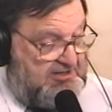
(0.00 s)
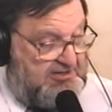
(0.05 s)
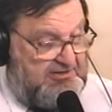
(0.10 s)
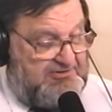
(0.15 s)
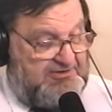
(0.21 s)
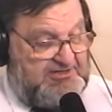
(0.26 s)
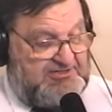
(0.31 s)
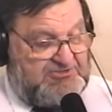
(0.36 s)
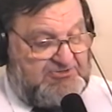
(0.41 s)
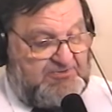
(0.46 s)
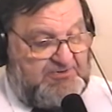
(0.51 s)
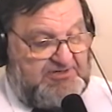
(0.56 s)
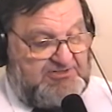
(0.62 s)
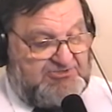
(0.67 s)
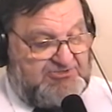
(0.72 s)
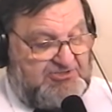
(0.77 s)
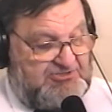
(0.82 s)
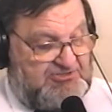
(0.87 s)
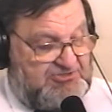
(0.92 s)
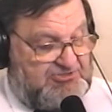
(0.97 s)
these
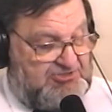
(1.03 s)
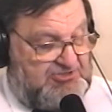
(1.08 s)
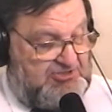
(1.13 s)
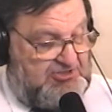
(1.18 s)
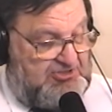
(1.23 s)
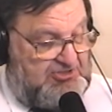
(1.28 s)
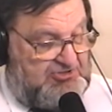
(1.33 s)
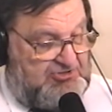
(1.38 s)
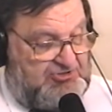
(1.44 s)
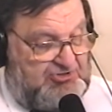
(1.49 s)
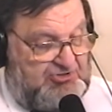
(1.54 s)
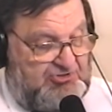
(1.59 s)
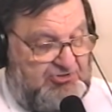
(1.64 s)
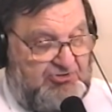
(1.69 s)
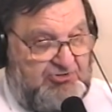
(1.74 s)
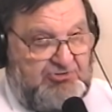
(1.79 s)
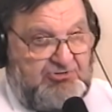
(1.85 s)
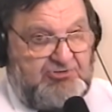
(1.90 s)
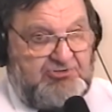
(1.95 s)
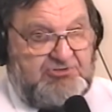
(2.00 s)
questions
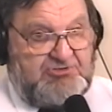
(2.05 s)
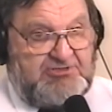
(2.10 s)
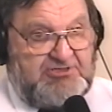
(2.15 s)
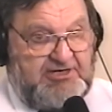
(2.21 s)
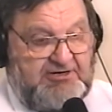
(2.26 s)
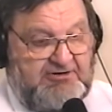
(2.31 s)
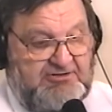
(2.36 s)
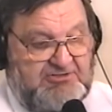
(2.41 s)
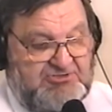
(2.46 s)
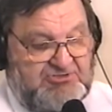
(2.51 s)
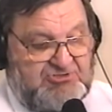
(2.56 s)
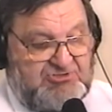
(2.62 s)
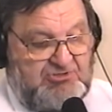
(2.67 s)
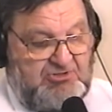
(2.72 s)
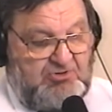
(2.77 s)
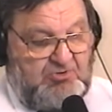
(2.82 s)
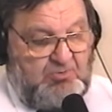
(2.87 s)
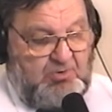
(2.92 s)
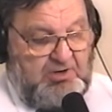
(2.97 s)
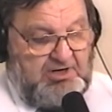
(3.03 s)
to Terrance
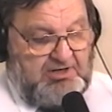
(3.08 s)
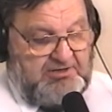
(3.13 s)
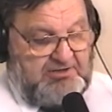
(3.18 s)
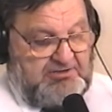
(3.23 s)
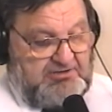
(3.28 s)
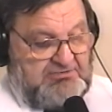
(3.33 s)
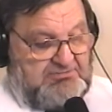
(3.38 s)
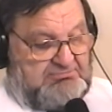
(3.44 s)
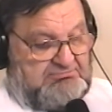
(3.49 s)
Walker.